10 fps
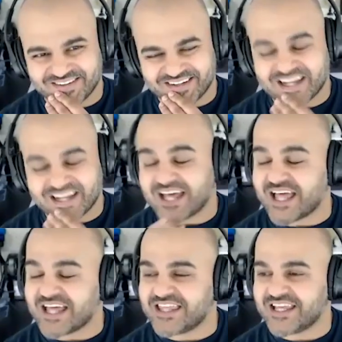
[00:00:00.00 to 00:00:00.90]

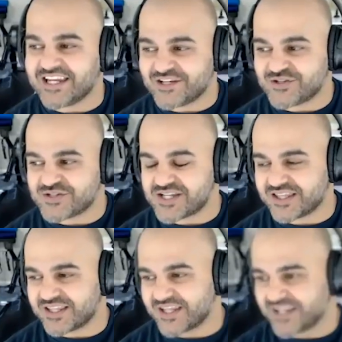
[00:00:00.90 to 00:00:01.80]
I think an
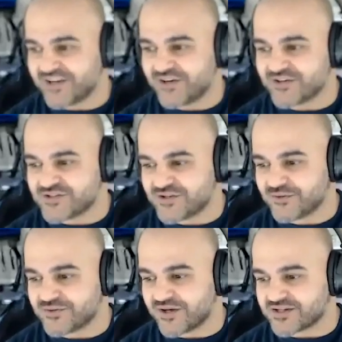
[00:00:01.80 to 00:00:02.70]
interesting thing here too,
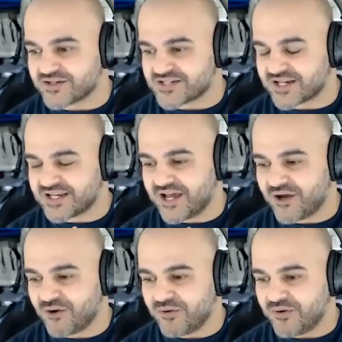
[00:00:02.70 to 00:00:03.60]
Doug, is like
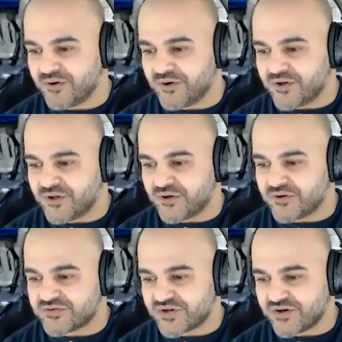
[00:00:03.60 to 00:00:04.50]
now,
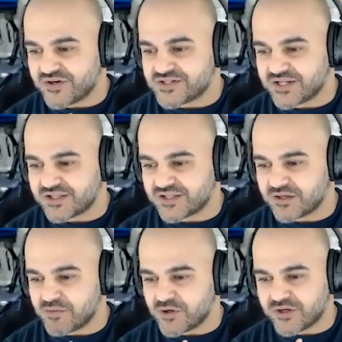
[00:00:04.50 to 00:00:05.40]
you've started seeing the
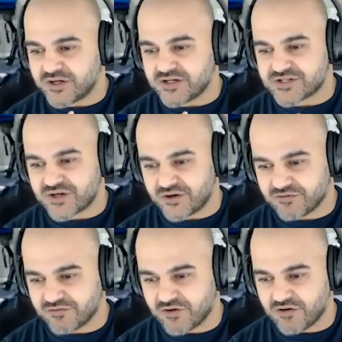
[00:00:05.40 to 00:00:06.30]
community start
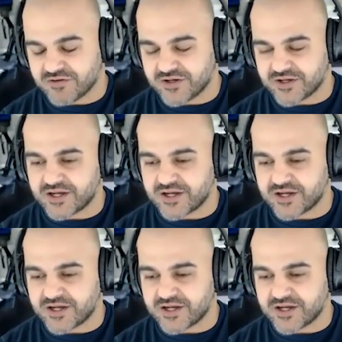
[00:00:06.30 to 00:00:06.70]
evolving.